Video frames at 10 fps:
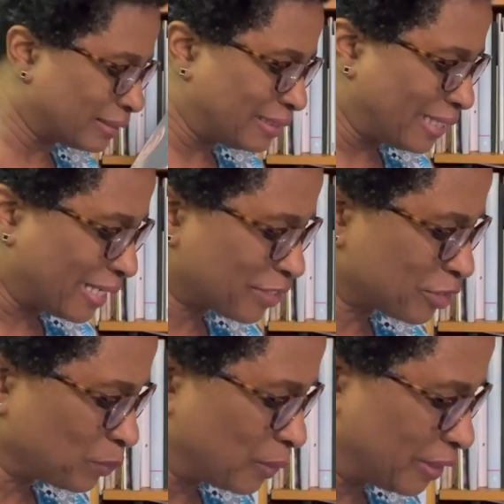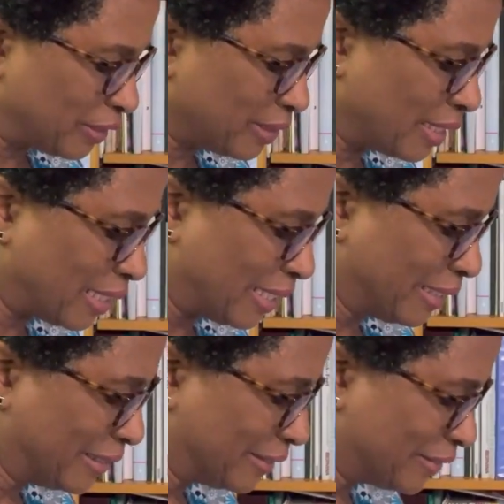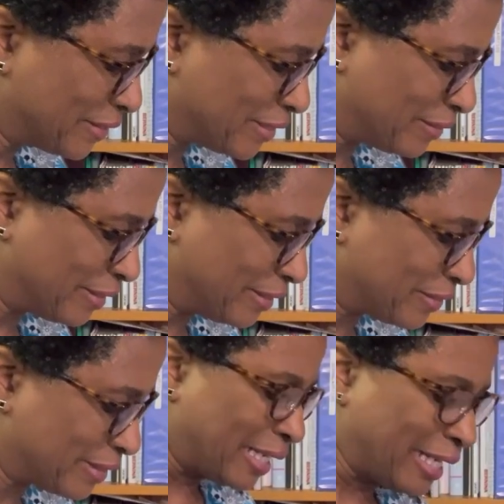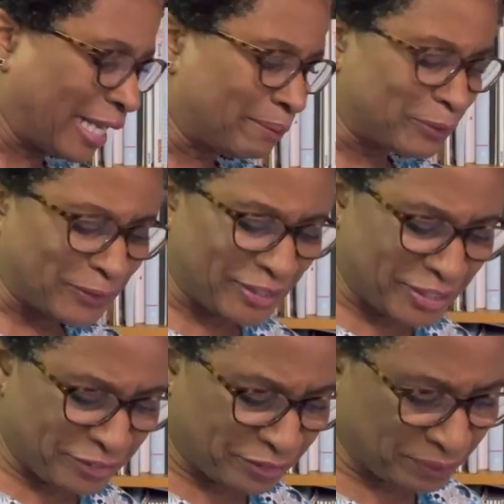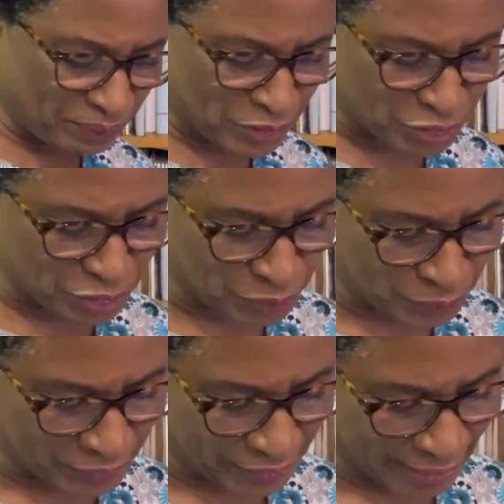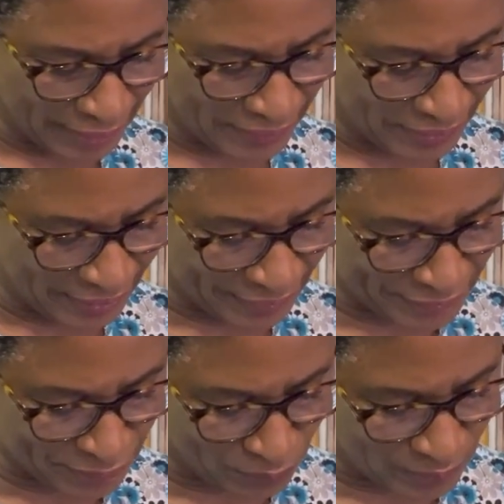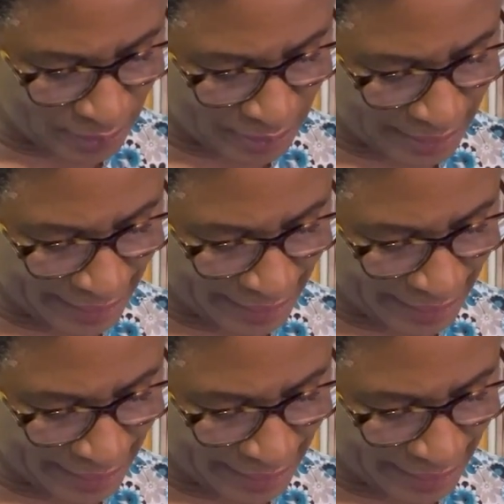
The next one is this gabardine suiting, and this one